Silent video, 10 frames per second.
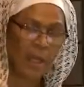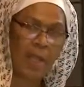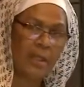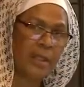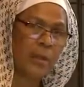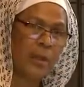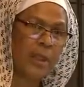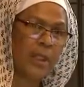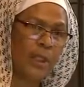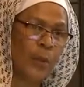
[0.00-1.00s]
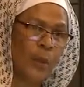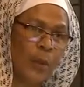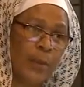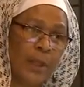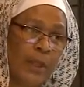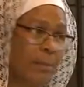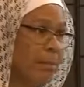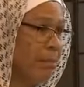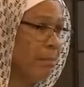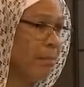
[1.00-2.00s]
until we're clear what we
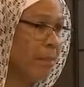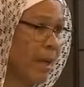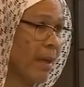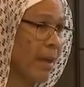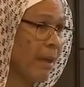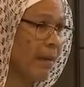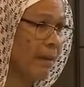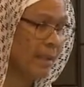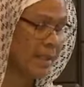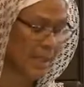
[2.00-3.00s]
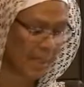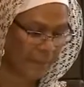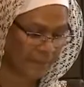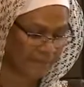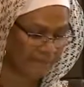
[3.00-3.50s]
mean by Islam.